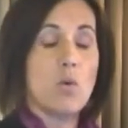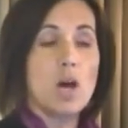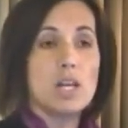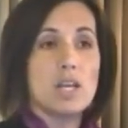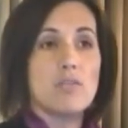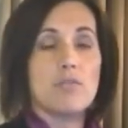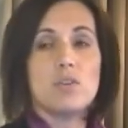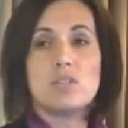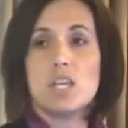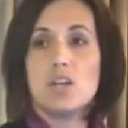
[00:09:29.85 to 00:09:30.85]
quantity of
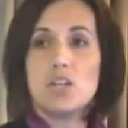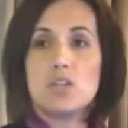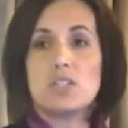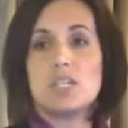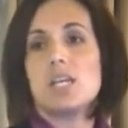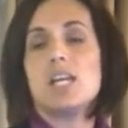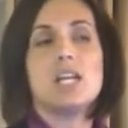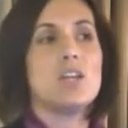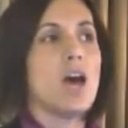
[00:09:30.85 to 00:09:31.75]
foods that you're used to eating,